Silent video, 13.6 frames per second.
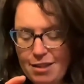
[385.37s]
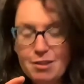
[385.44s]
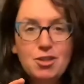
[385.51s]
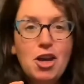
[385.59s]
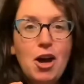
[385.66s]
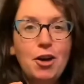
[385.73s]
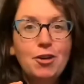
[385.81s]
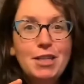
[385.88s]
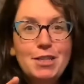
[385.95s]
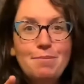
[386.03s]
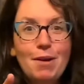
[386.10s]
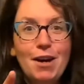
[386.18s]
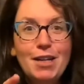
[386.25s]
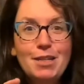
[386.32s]
Tony's
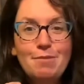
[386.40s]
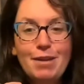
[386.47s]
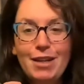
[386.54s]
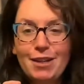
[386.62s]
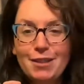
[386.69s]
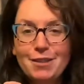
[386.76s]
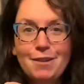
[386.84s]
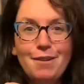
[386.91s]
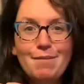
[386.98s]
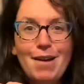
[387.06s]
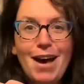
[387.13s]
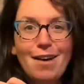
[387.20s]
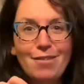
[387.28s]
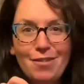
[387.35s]
behind me here, so I'm
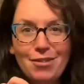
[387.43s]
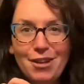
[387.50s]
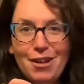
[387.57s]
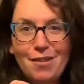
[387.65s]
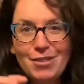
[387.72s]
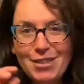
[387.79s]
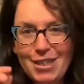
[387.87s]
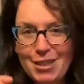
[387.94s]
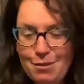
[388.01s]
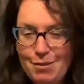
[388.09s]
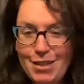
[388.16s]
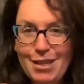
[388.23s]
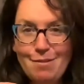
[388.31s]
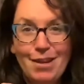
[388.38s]
half having a conversation with
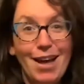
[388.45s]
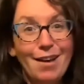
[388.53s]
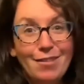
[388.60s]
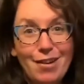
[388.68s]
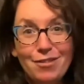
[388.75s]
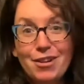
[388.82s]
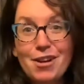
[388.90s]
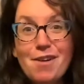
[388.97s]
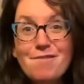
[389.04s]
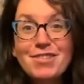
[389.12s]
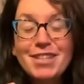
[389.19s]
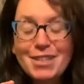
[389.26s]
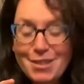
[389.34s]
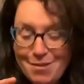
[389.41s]
him and half having a
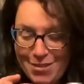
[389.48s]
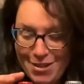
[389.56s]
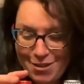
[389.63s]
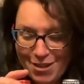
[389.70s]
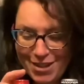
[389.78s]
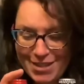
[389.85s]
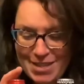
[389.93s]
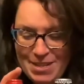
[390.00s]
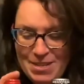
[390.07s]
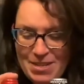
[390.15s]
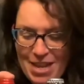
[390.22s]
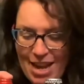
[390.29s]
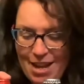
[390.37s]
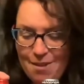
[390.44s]
conversation with you
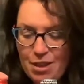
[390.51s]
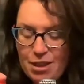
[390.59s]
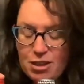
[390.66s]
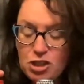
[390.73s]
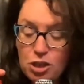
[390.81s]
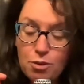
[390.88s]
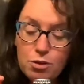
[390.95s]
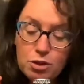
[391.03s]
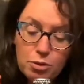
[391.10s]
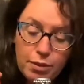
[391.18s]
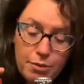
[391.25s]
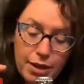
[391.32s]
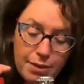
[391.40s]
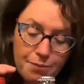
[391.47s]
guys. So
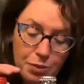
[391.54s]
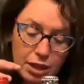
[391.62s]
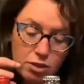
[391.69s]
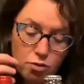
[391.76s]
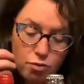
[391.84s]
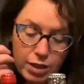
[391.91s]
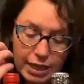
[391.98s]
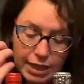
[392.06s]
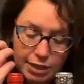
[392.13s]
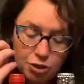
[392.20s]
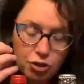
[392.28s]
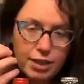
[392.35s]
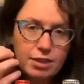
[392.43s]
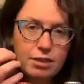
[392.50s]
anyway, it's a really
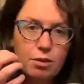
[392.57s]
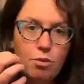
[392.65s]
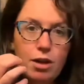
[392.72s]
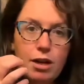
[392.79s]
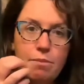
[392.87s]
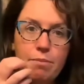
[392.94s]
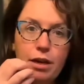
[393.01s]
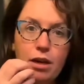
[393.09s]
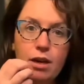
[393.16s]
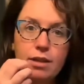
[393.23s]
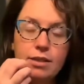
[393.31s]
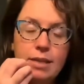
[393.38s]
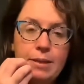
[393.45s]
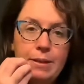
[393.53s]
interesting wine because
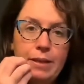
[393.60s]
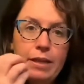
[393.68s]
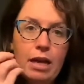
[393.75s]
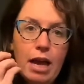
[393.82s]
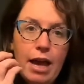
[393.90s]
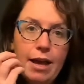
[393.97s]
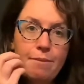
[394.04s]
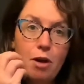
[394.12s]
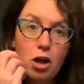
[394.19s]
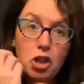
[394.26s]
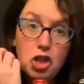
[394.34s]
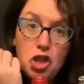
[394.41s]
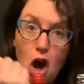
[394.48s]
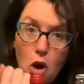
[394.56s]

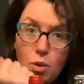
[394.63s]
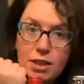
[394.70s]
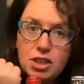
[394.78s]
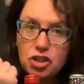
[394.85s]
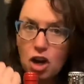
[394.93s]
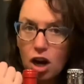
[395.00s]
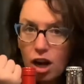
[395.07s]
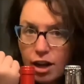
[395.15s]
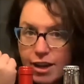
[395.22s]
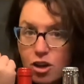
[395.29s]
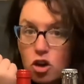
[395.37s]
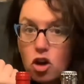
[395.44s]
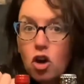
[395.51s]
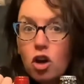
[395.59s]
although it's dark in
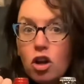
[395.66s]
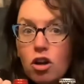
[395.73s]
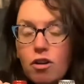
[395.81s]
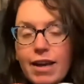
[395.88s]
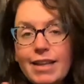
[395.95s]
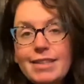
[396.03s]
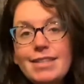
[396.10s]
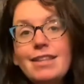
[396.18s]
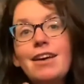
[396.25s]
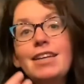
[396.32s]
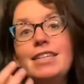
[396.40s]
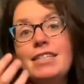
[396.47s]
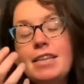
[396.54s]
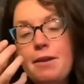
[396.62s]
colour, it's
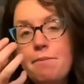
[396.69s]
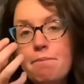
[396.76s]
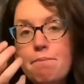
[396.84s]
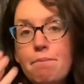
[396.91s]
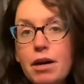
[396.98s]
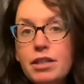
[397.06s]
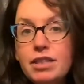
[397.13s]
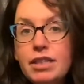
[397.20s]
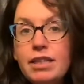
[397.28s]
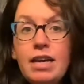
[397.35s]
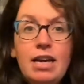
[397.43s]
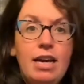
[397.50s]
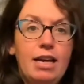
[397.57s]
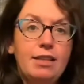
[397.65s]
light in body,
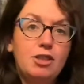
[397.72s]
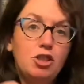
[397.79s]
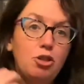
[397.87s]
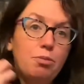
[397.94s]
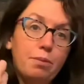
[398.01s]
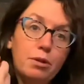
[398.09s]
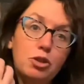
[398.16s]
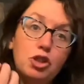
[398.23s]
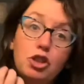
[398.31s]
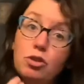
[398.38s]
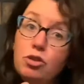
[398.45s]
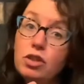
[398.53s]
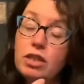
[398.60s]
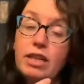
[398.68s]
it's super
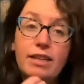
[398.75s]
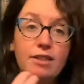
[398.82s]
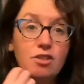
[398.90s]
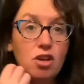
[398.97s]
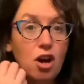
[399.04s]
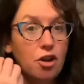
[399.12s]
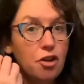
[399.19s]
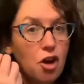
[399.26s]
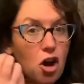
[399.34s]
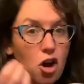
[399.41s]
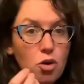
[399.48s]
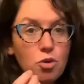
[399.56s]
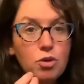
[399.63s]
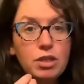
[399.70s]
juicy, it's
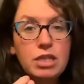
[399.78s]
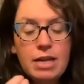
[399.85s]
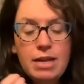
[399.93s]
un-oaked.